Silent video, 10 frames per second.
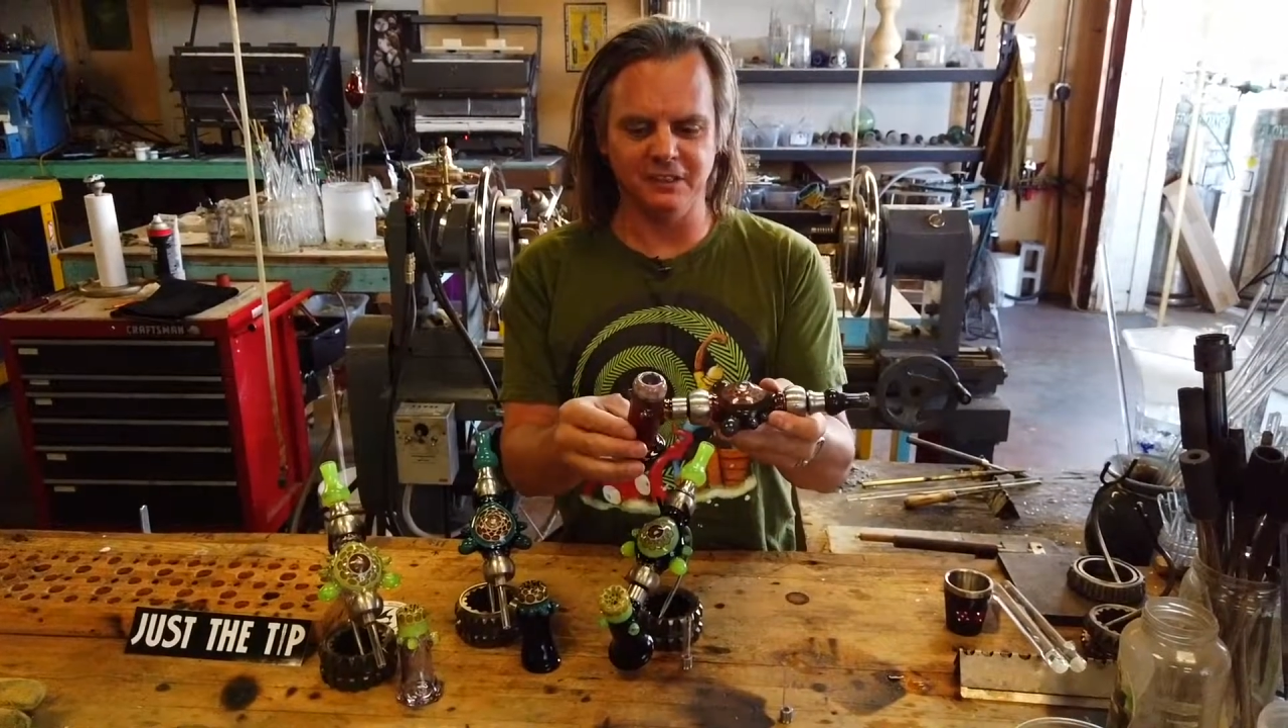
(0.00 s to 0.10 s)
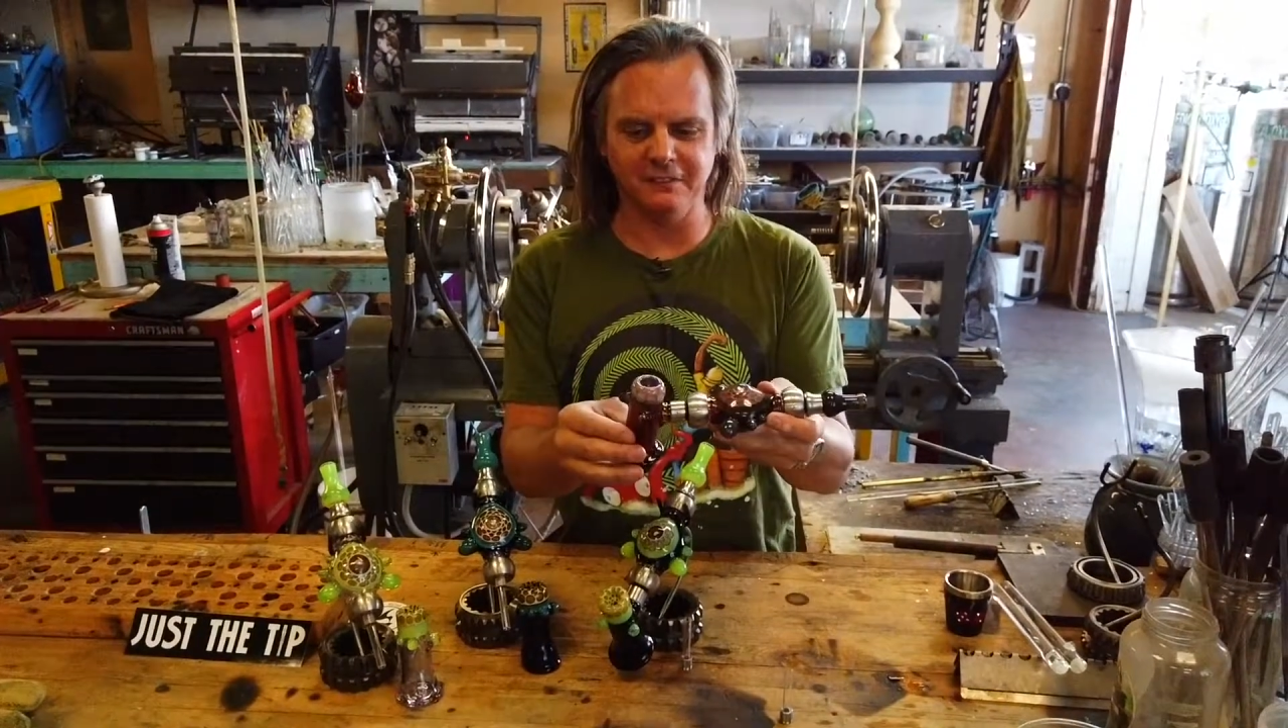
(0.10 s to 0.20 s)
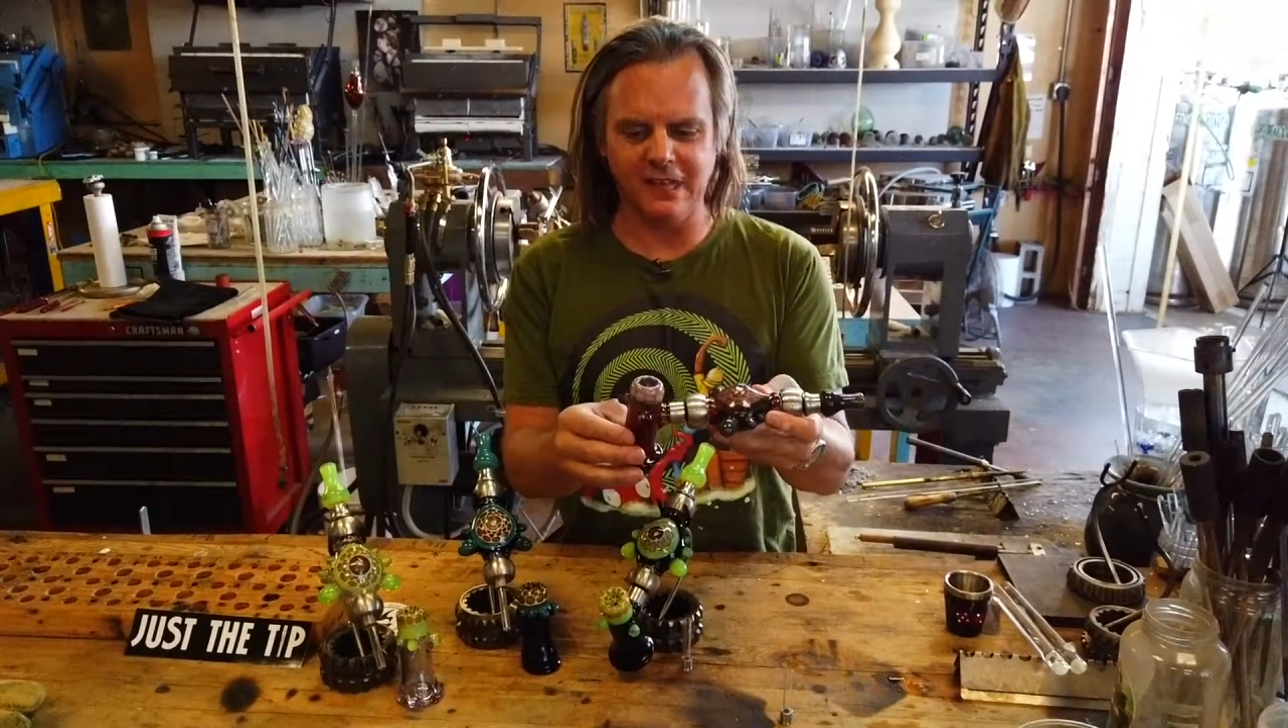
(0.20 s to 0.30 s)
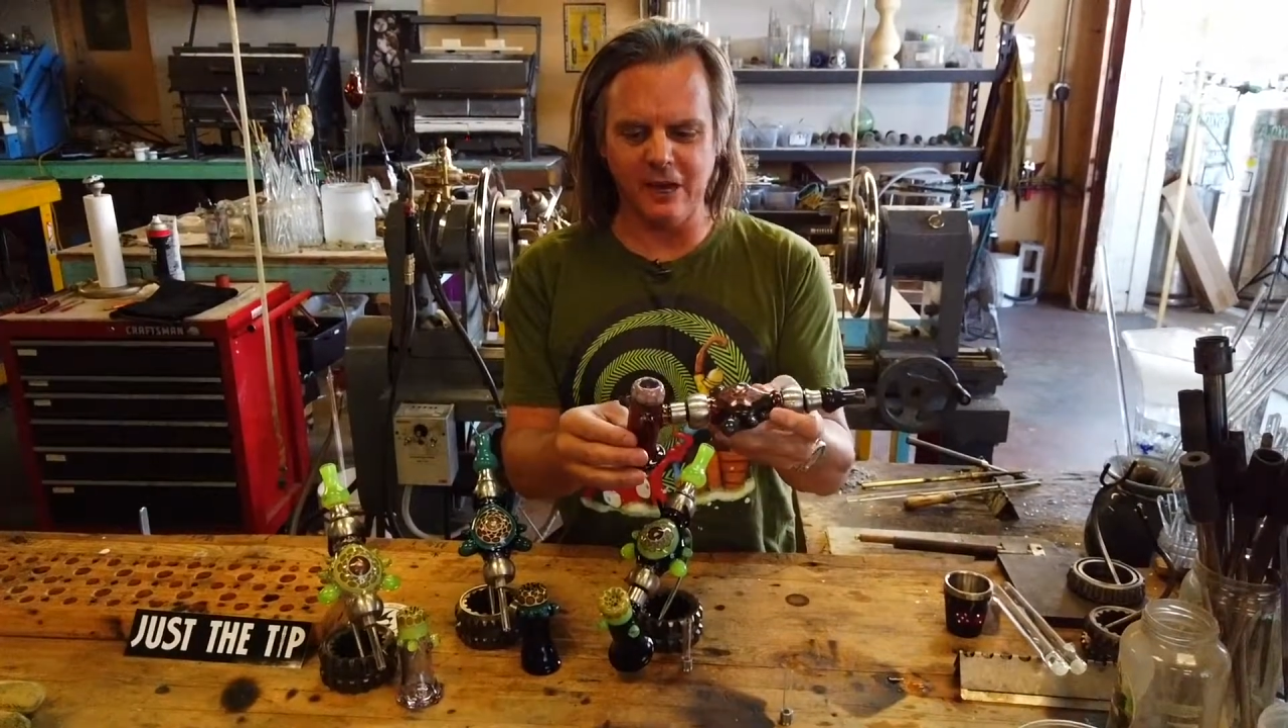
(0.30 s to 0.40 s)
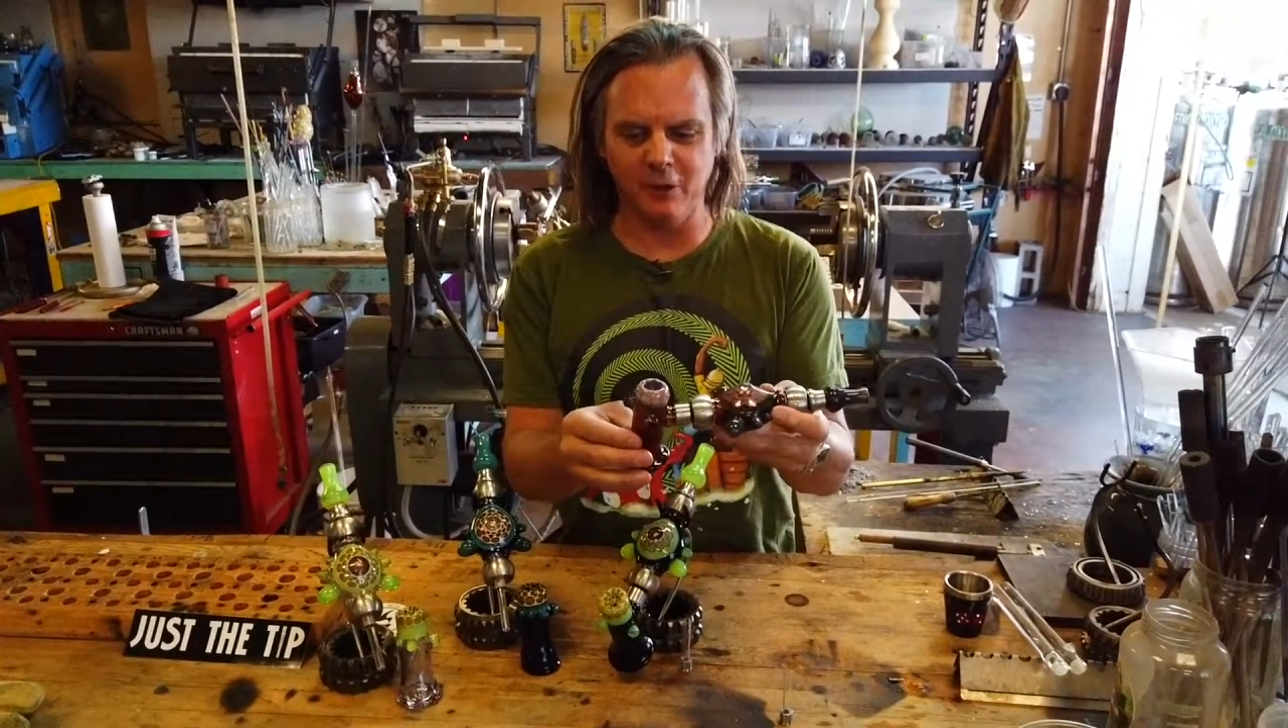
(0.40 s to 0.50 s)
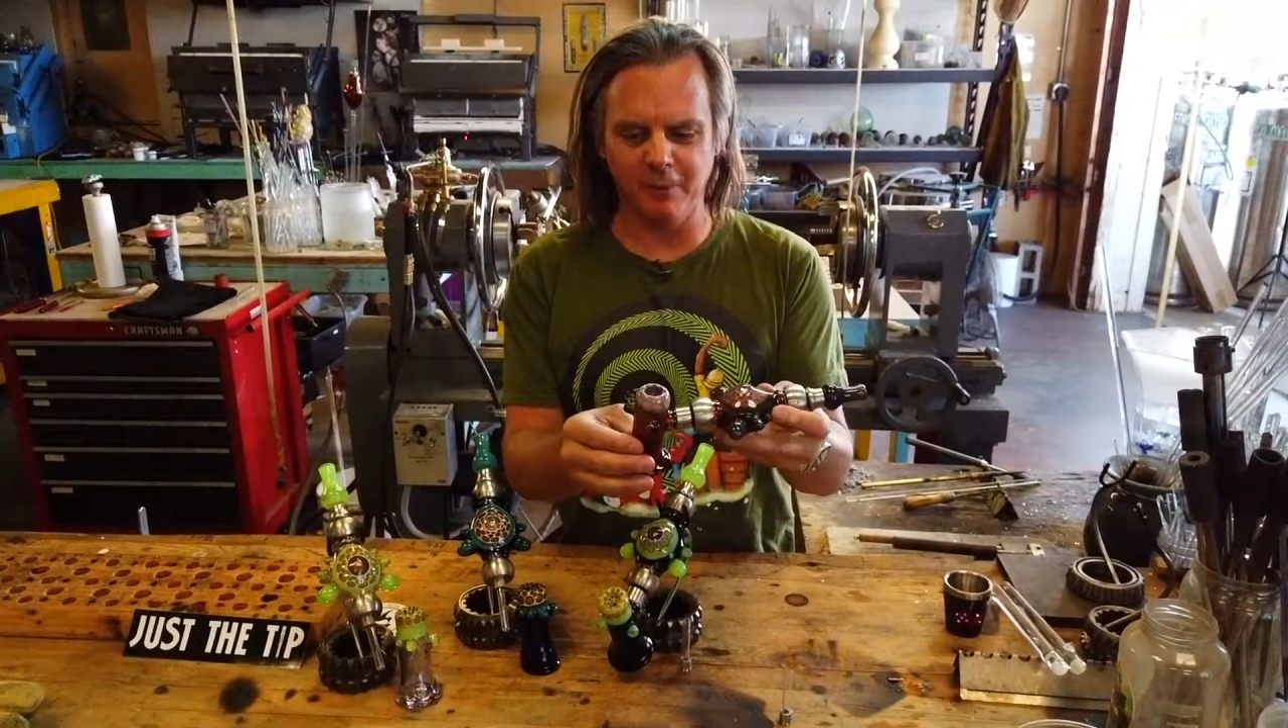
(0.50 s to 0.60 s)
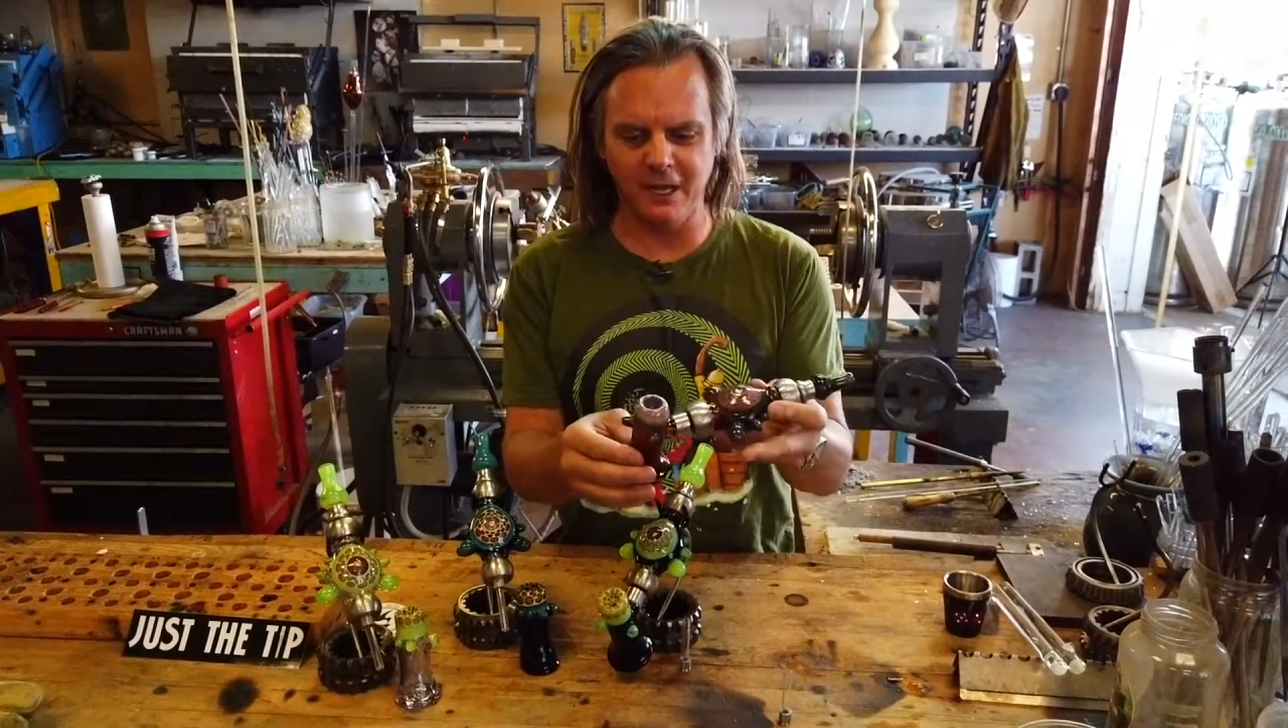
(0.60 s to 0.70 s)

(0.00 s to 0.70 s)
as a flower